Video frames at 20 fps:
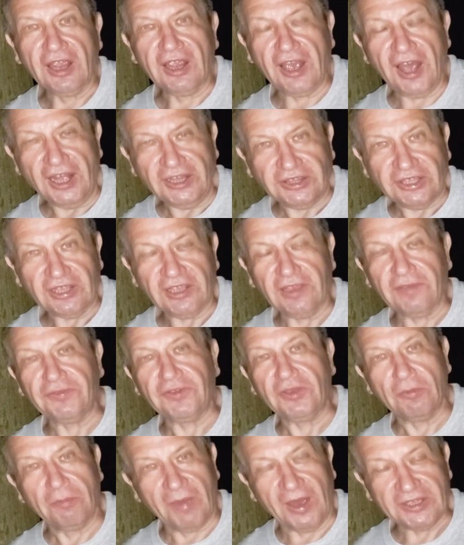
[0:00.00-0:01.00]
Cut
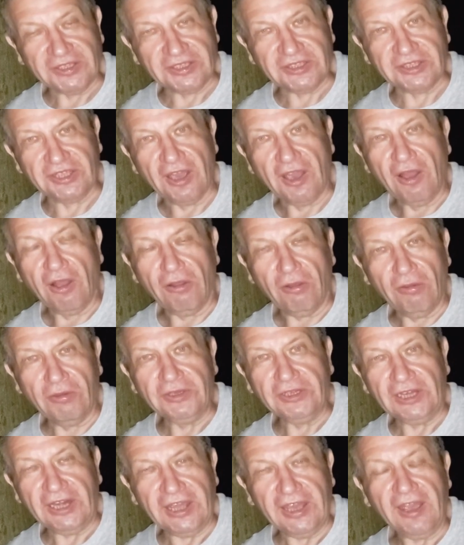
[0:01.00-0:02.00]
if you must,
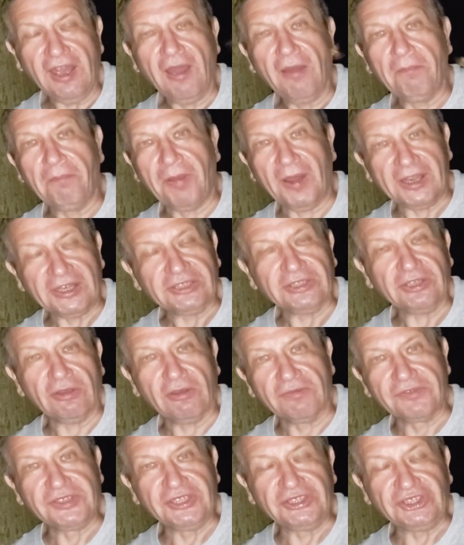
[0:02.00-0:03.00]
only part
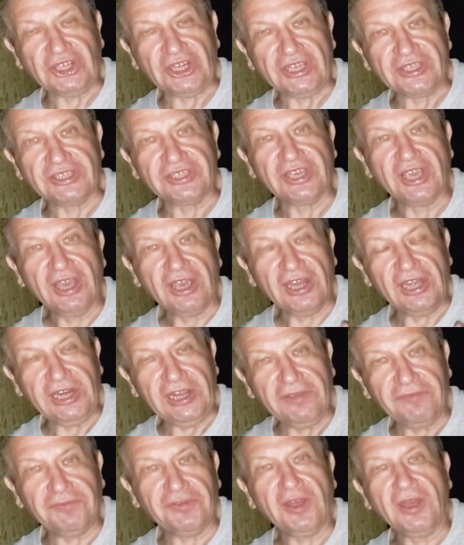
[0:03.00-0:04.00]
of the trees.
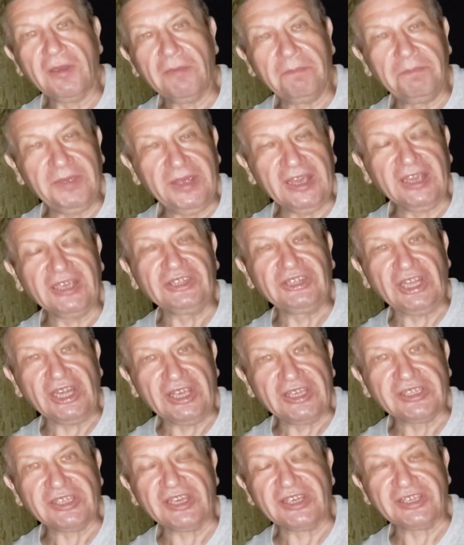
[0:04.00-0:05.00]
Leave big
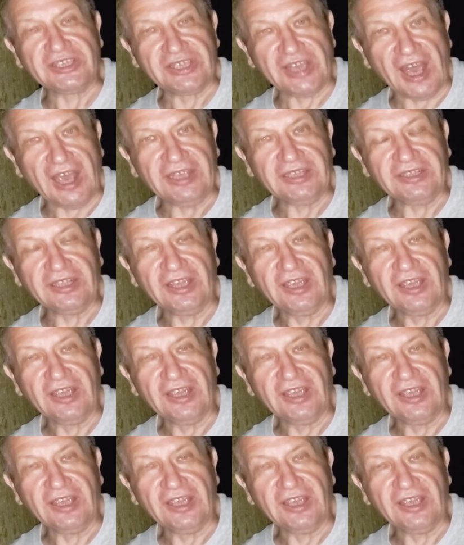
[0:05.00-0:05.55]
trees aside.